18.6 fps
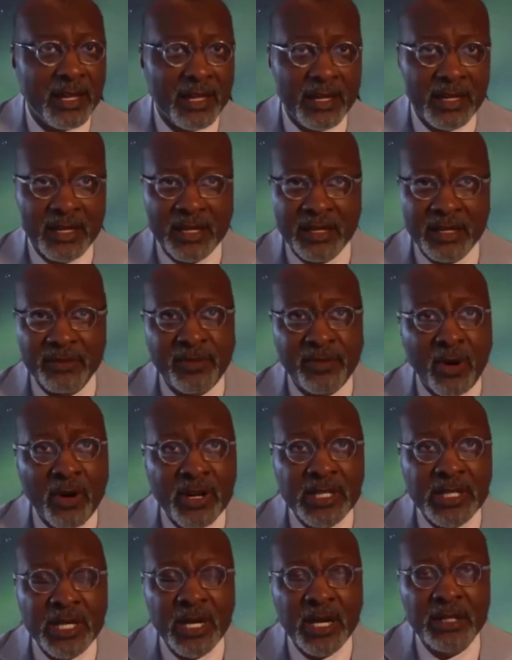in a
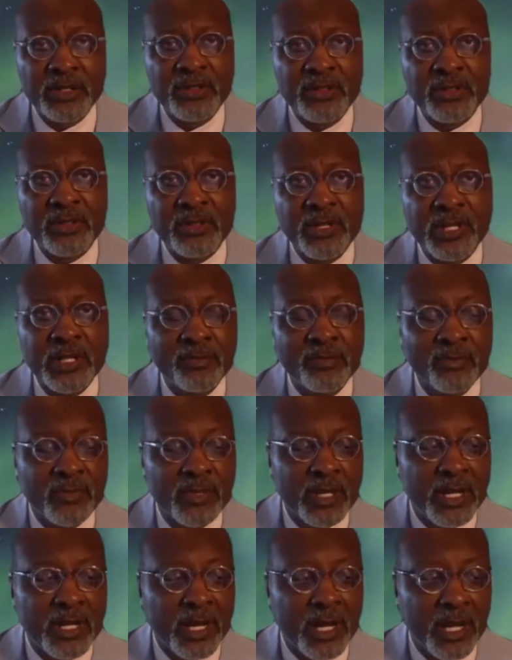foreign country,
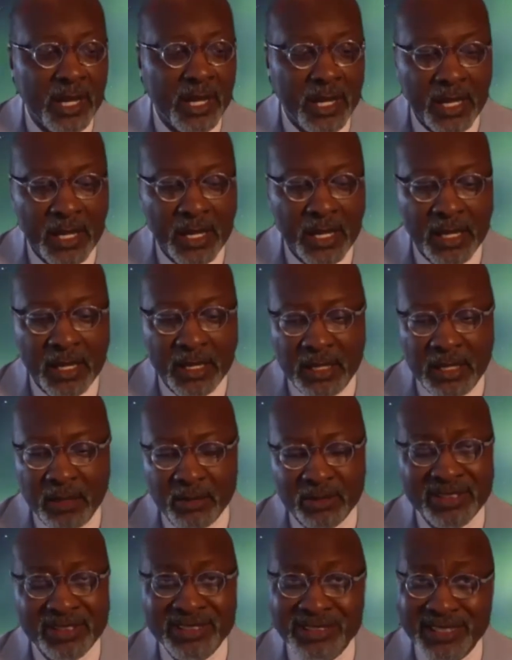and he
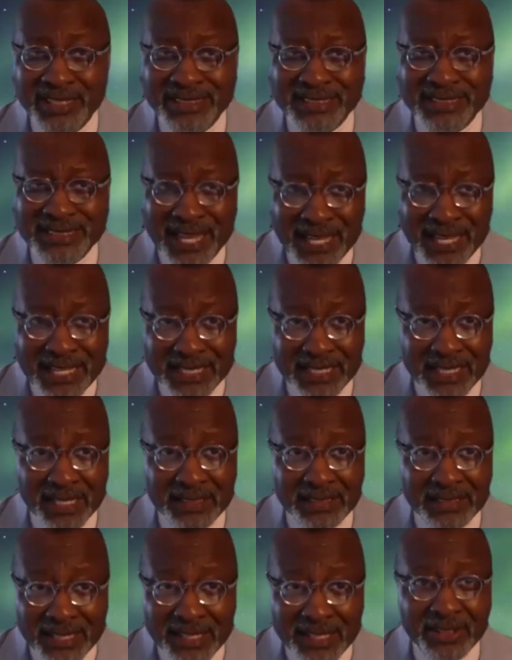was a delegate,
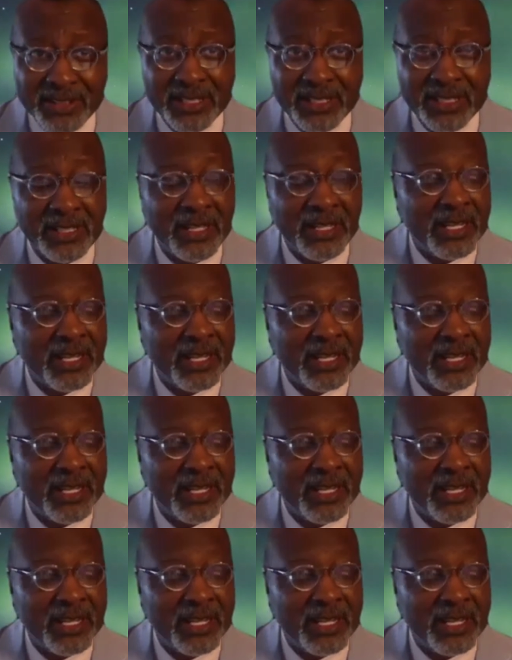literally.